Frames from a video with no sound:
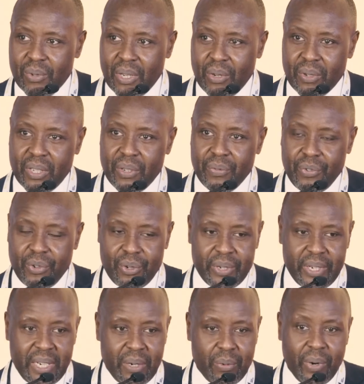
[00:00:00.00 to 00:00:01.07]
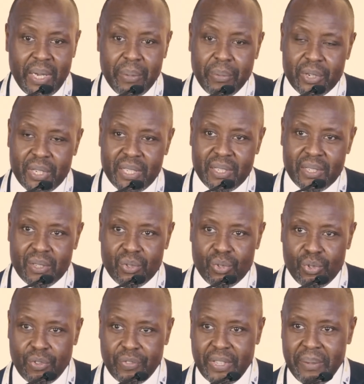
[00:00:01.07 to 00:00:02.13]
We are looking for wide bodies,
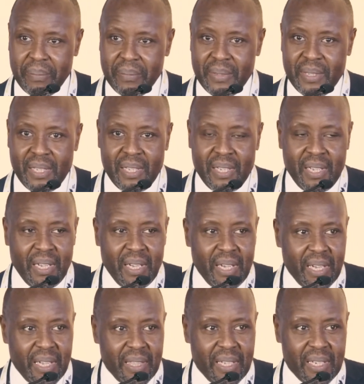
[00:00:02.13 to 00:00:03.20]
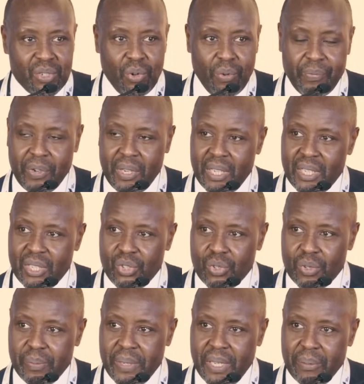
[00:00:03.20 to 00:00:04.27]
2 of them, that hopefully
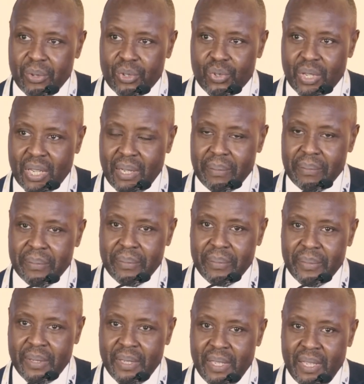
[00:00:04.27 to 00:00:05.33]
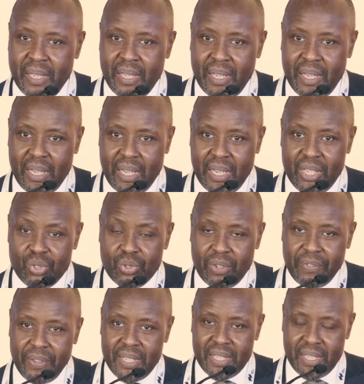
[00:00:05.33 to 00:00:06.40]
should be able to come into our
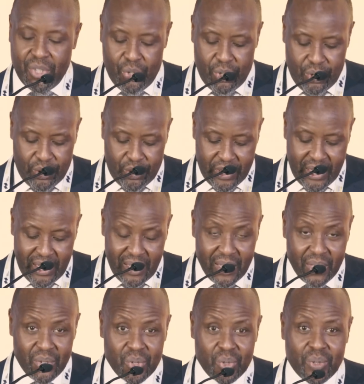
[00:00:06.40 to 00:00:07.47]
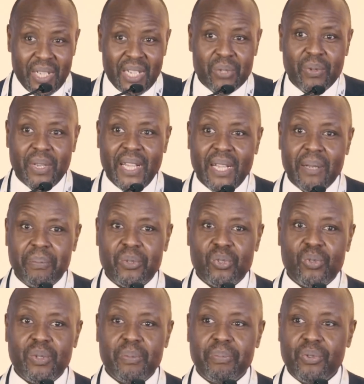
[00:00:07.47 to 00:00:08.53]
fleet in short order. So that will help
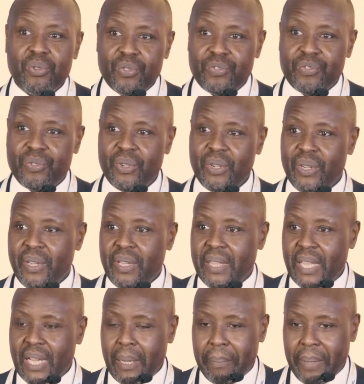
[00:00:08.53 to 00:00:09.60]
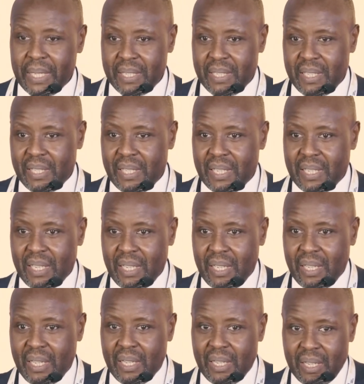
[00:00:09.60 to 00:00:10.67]
to improve the capacity that
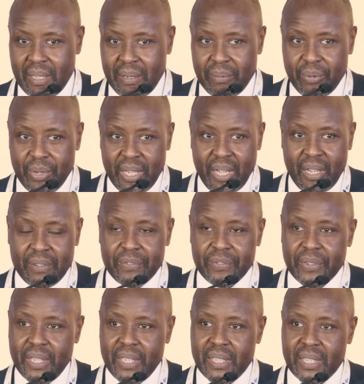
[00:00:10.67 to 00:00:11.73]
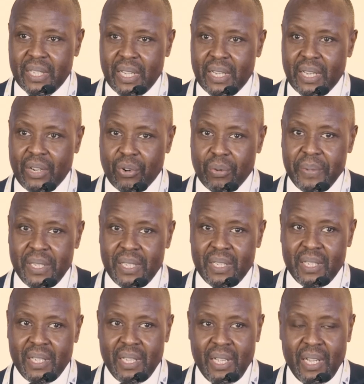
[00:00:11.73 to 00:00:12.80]
we have in Nairobi
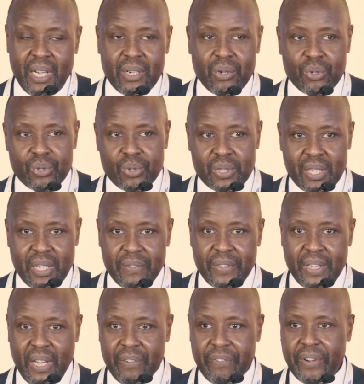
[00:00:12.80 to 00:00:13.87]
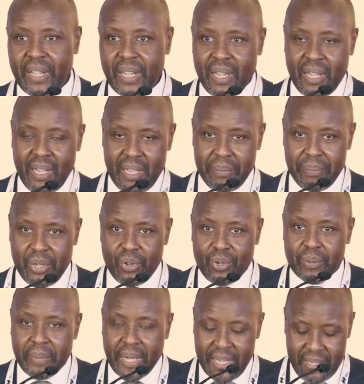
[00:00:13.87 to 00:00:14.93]
and also serve the Africa and
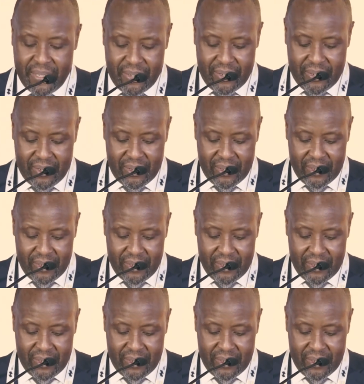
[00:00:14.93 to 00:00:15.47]
beyond markets.